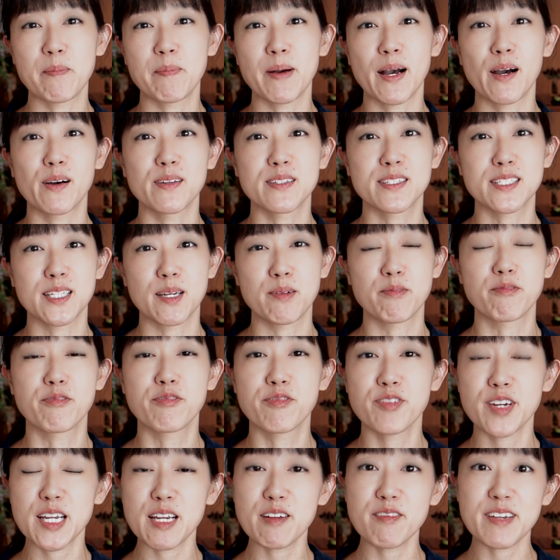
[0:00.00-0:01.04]
about
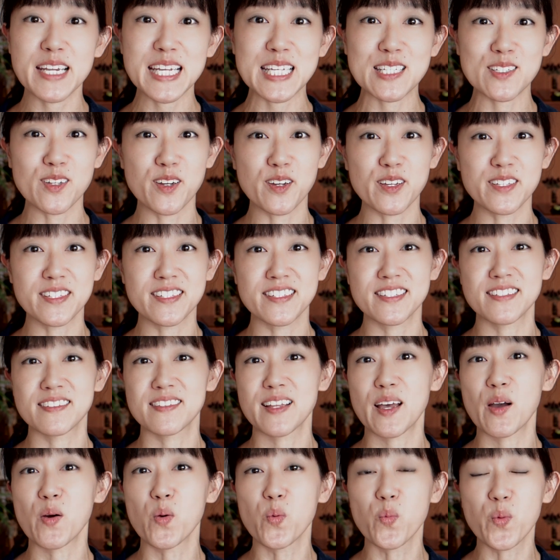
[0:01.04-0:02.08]
some free
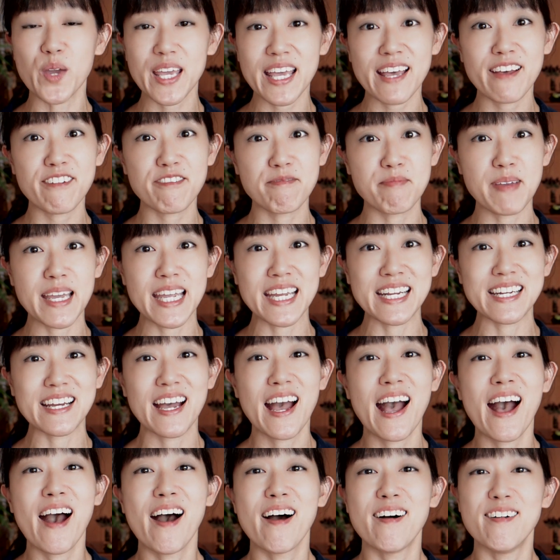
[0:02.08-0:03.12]
resources that we have
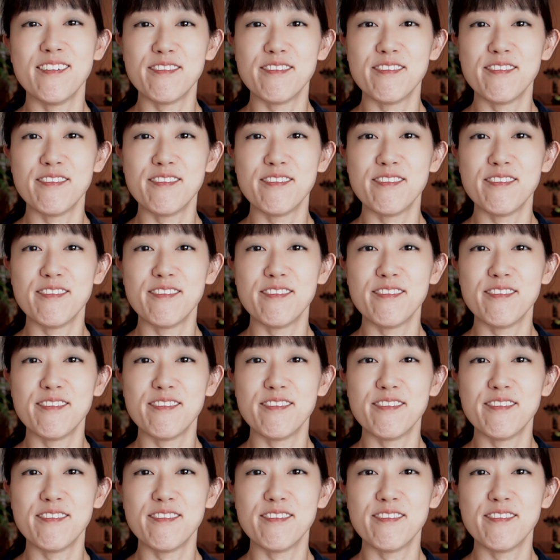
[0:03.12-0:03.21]
made